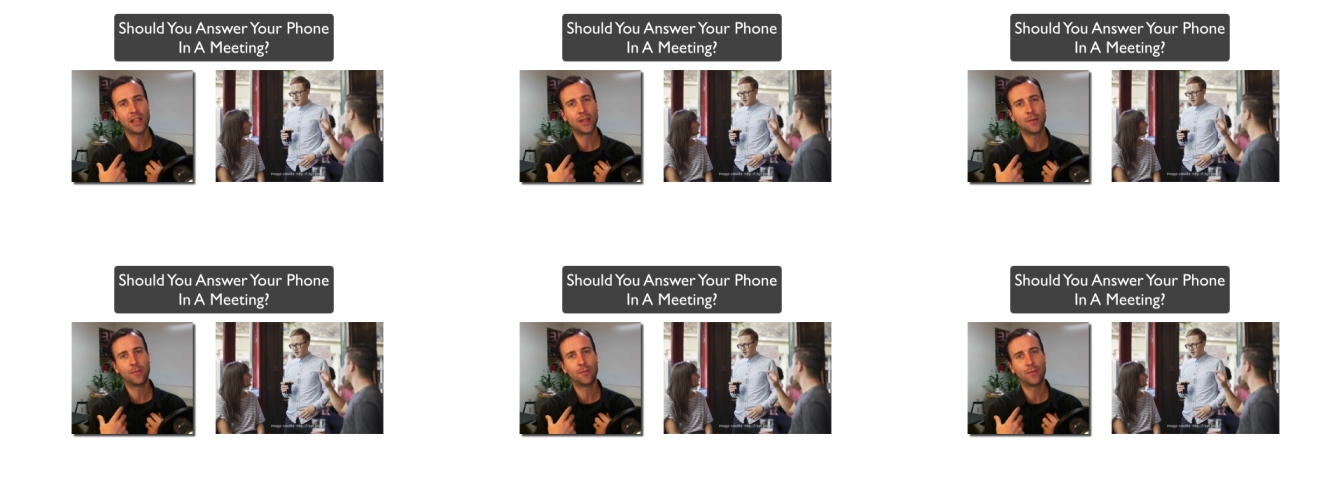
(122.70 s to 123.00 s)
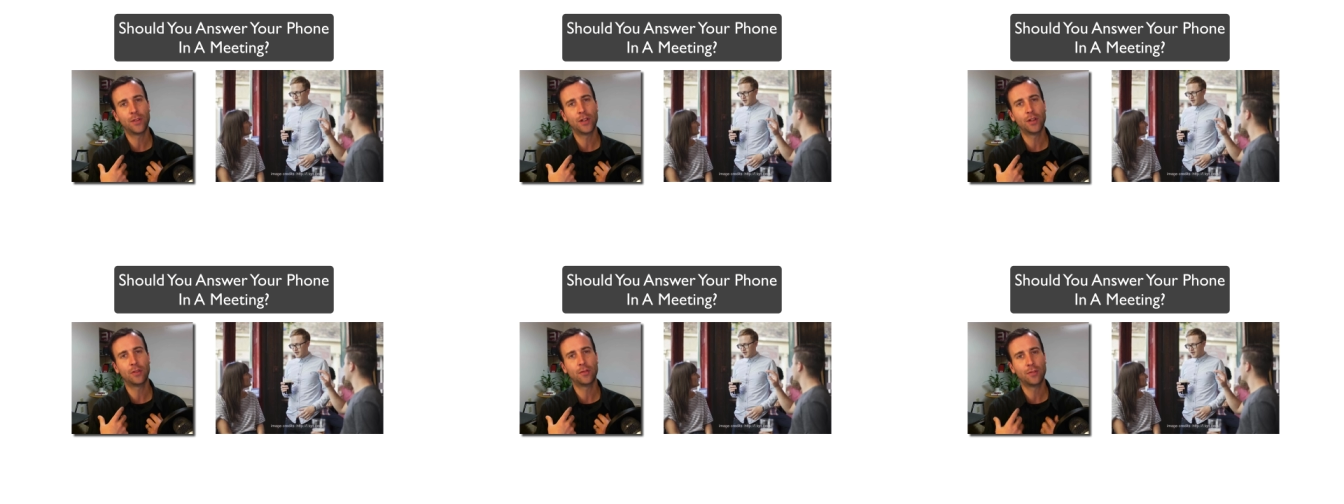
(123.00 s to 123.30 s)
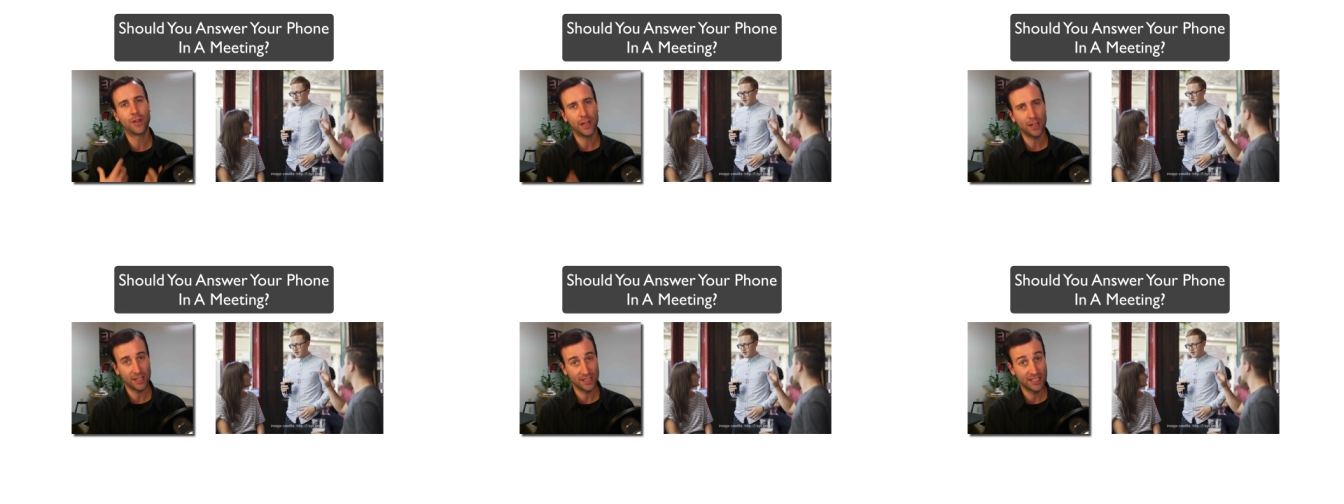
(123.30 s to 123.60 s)
them feel
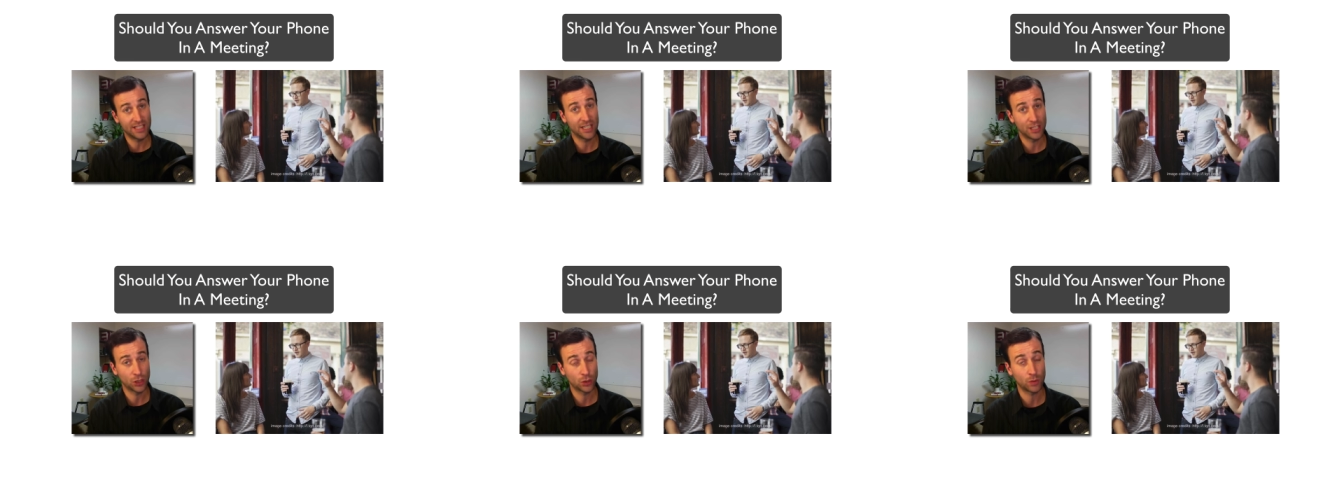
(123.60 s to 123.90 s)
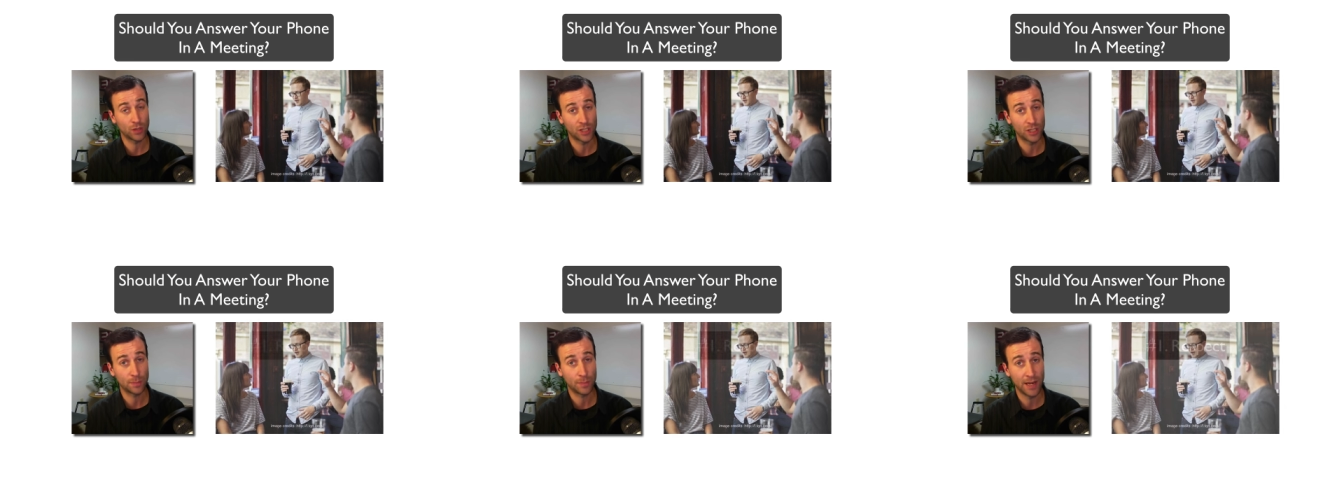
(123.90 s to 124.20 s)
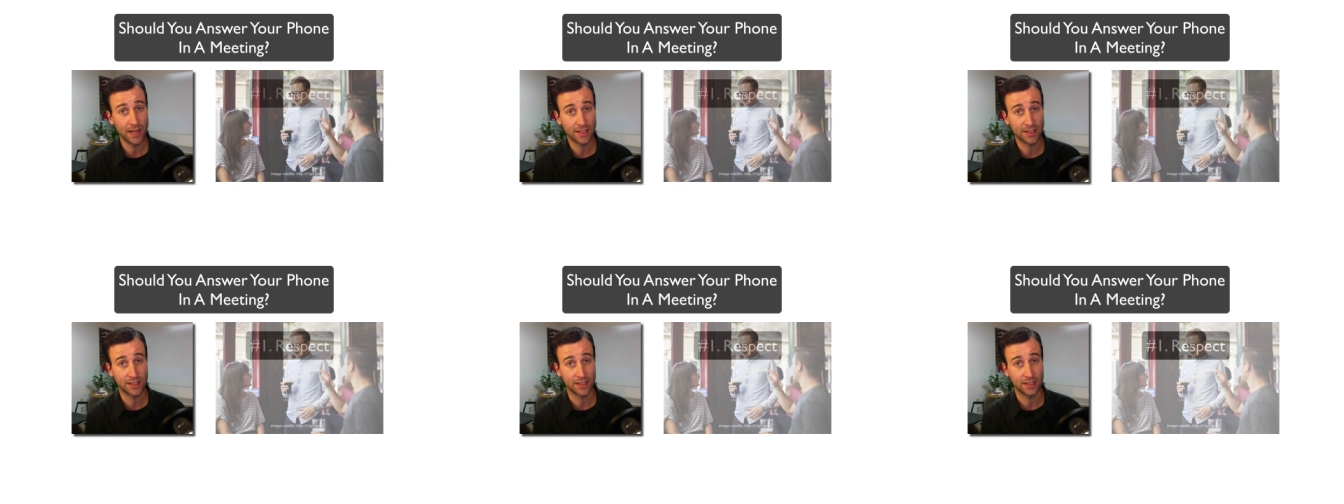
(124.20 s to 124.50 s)
very
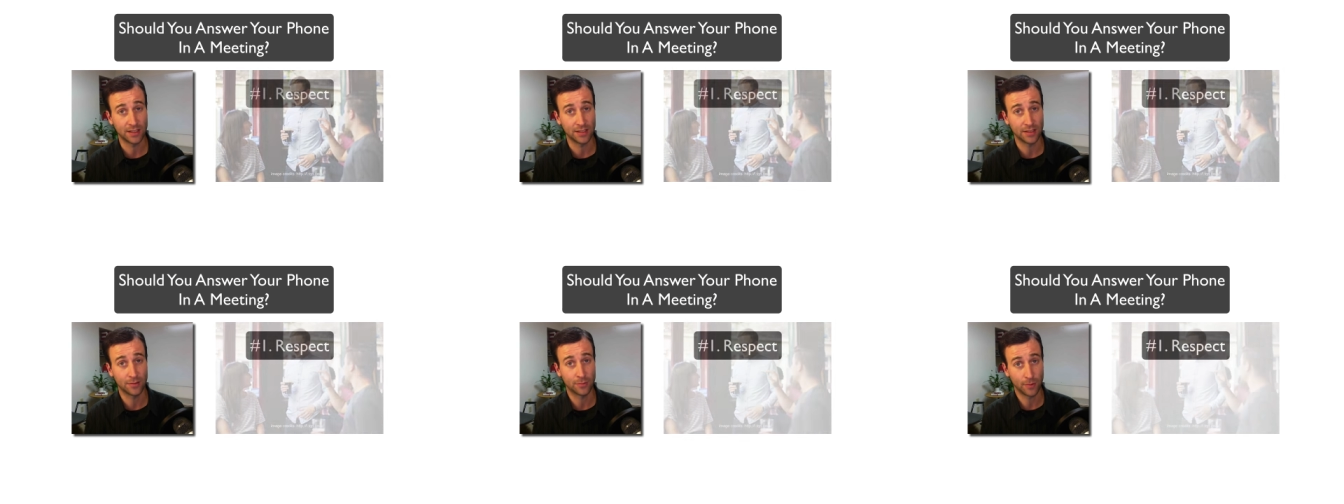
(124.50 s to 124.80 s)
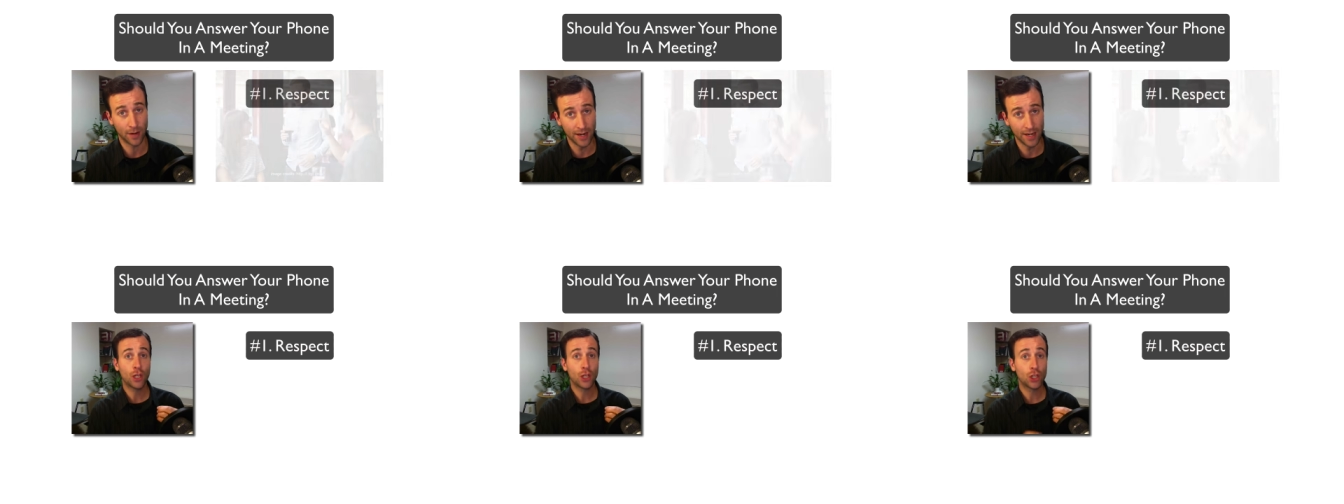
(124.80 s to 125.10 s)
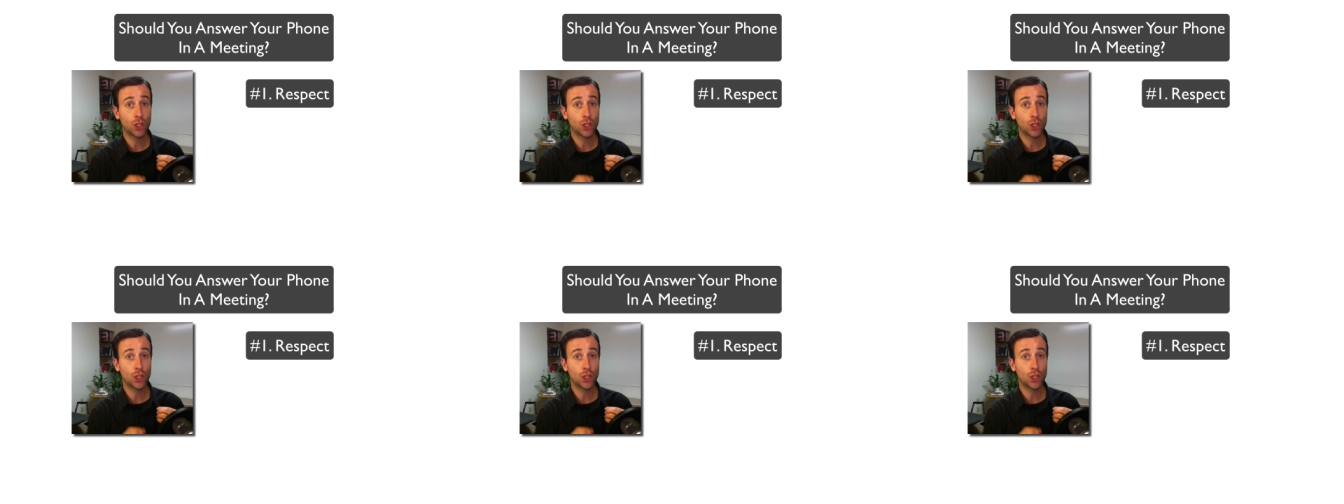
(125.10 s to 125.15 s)
disrespected, right?